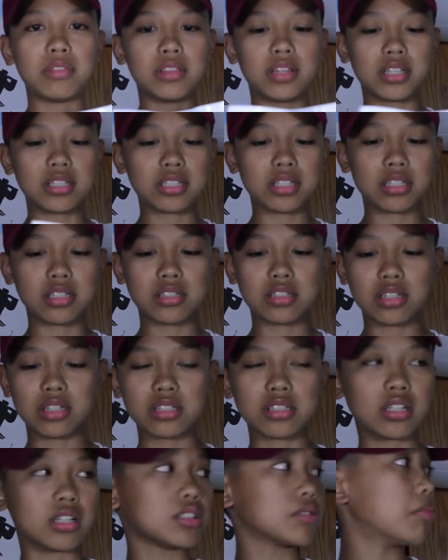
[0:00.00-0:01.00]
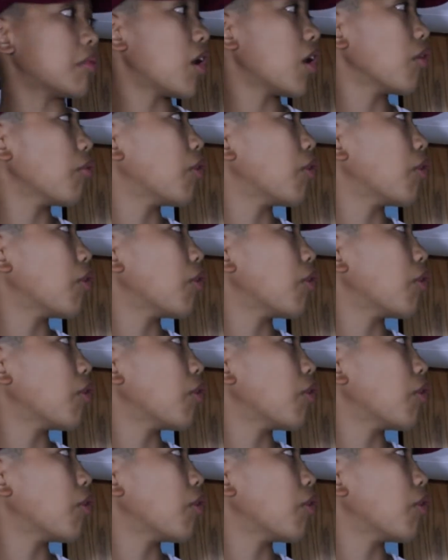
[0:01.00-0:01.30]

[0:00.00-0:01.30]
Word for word: This is just a small